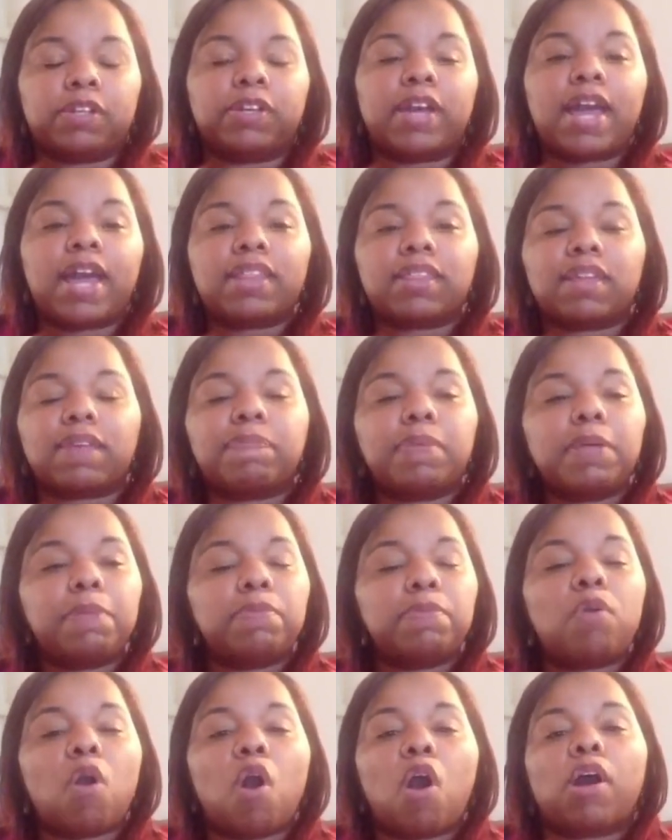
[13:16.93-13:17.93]
You got to think,
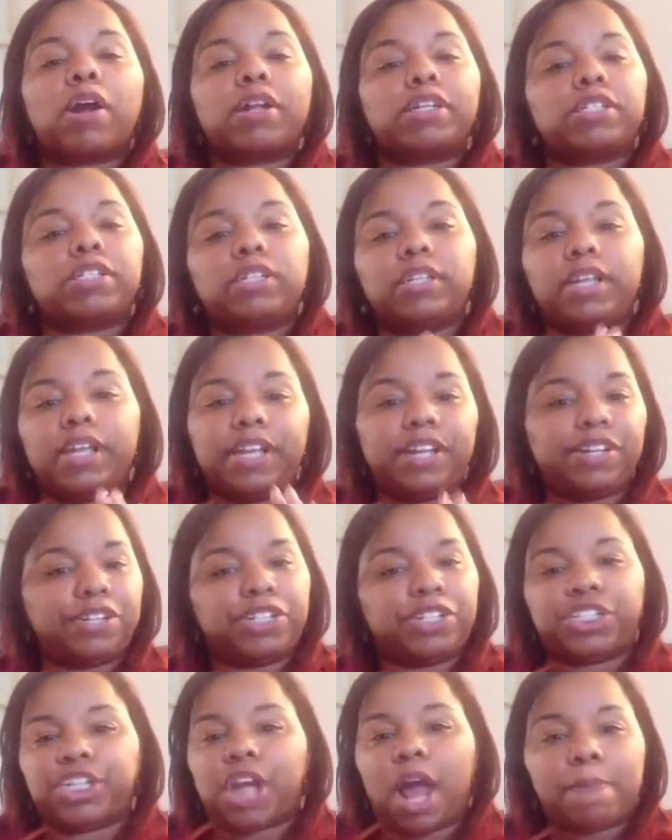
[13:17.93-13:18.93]
people aren't here
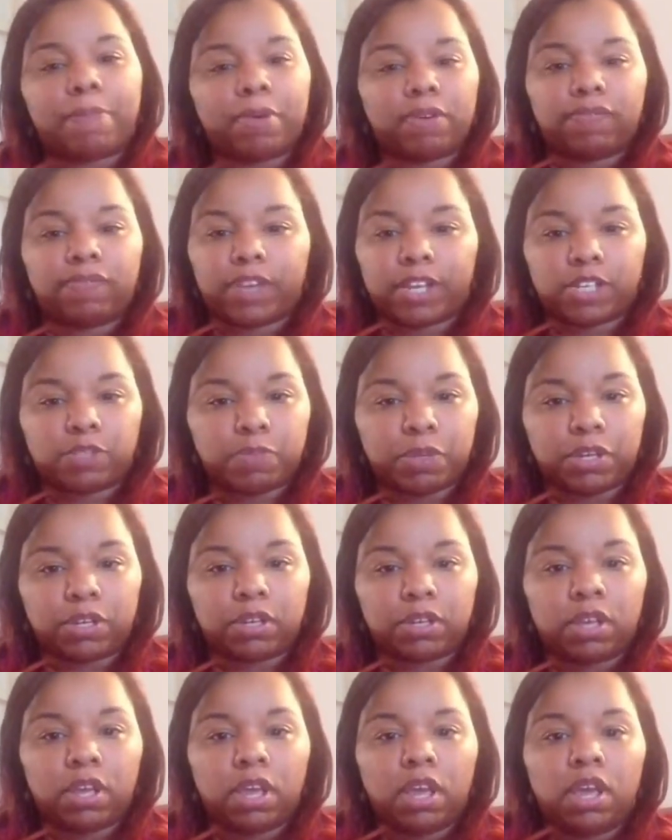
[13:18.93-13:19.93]
to shop on Facebook.